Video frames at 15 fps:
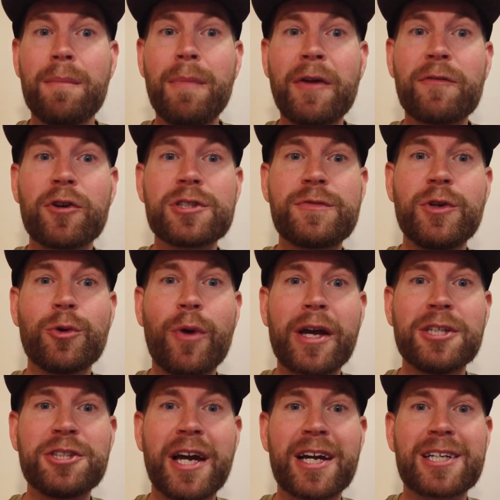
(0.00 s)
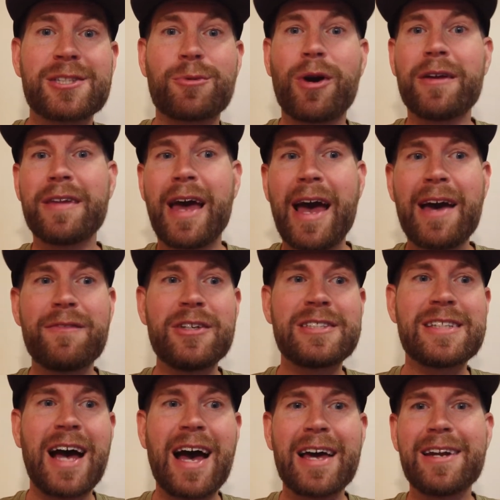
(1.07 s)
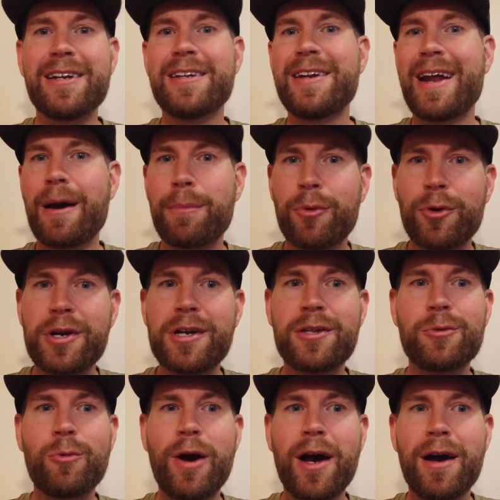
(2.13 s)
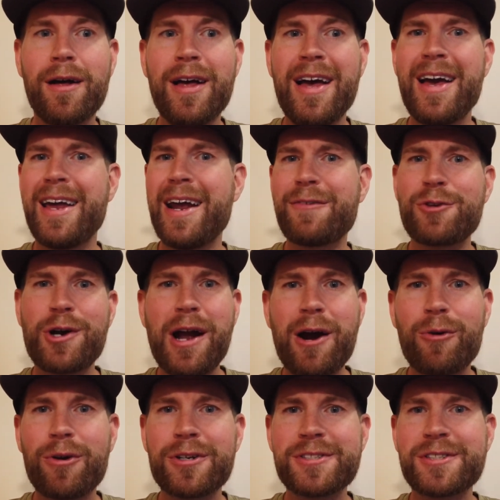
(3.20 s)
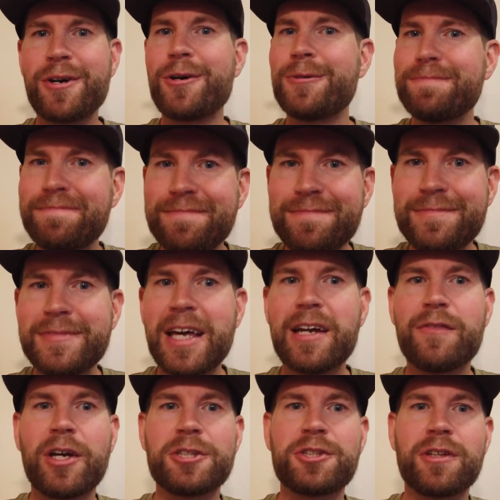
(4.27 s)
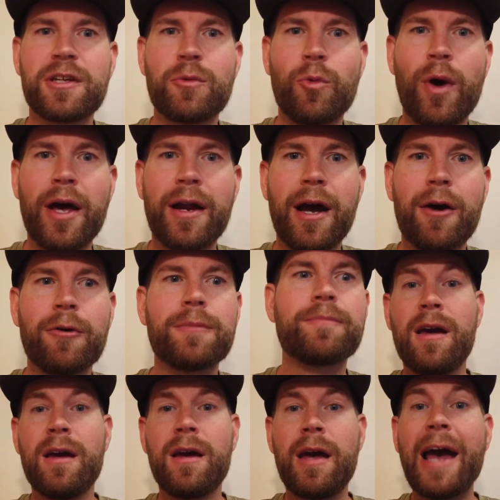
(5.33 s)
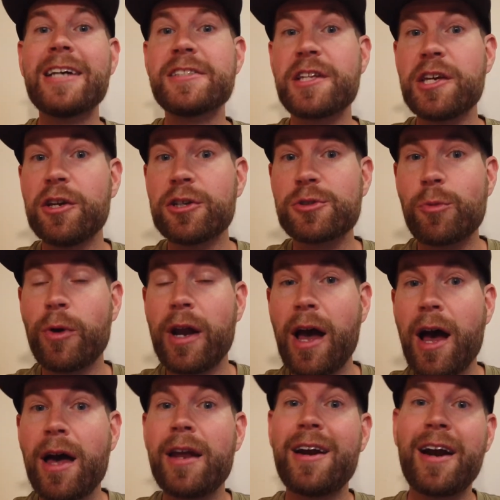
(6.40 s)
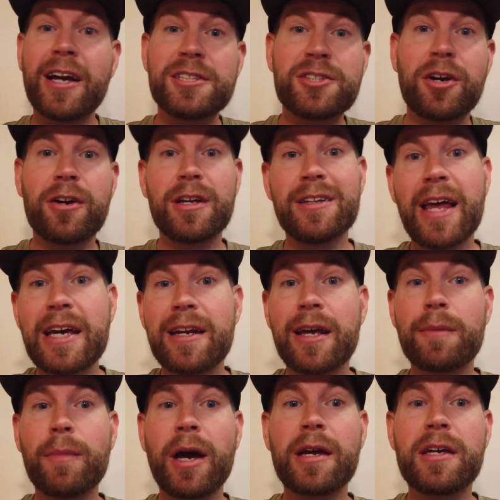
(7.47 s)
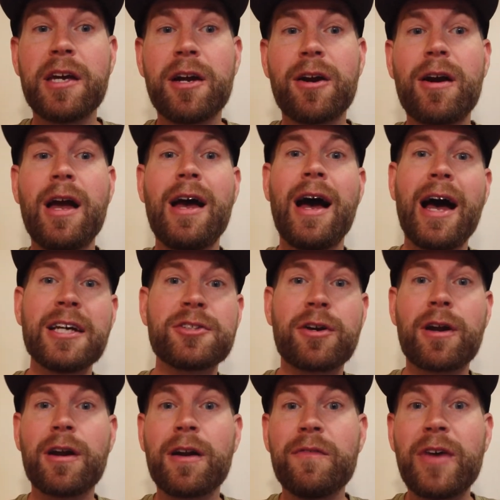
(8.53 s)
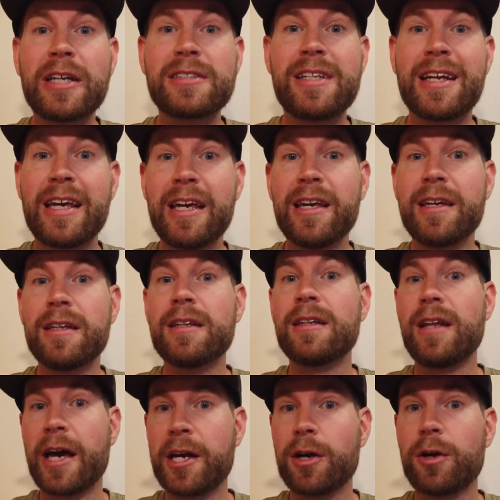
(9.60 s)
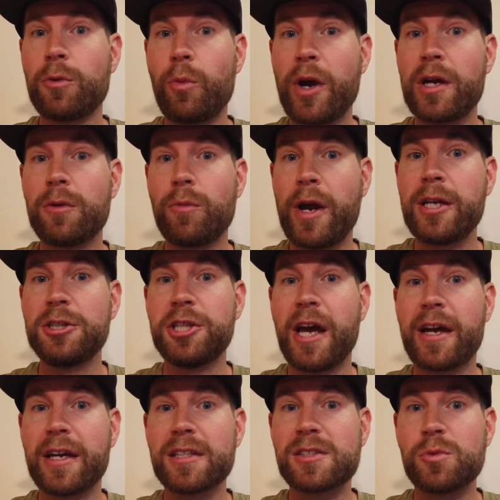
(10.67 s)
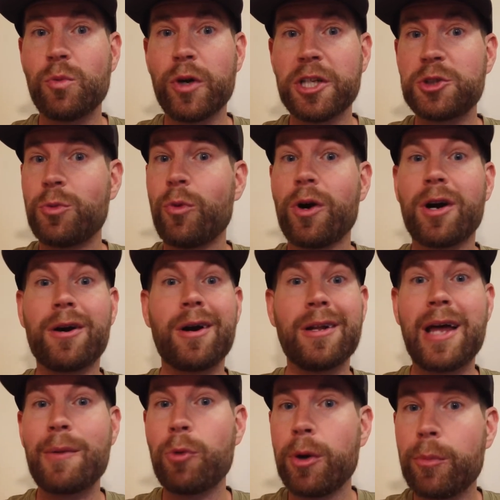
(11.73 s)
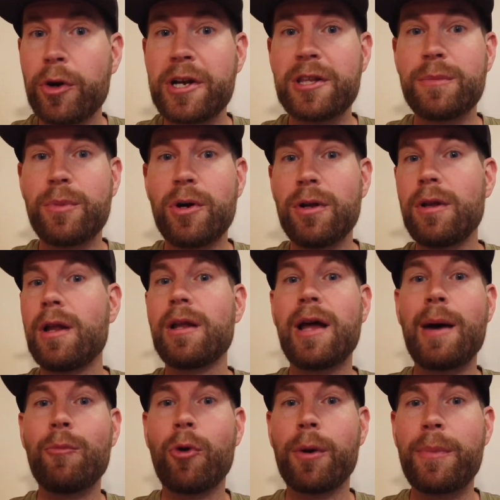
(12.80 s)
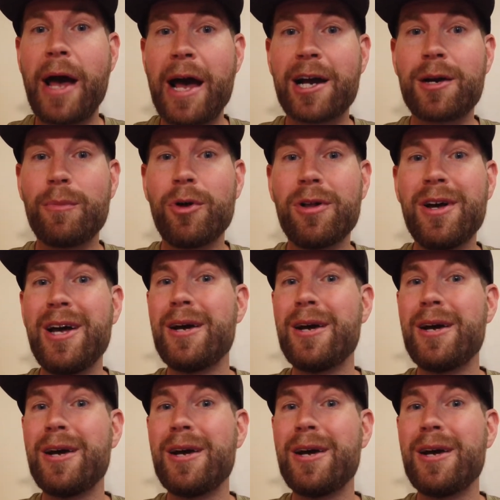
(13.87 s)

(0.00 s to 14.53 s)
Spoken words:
My first few rain jackets were on the heavy side and did not breathe well, and after an hour or so, they'd eventually wet out. As the years went on and I started lightening my gear, I started investing in lighter weight rain jackets, which were a lot more breathable, a lot more packable,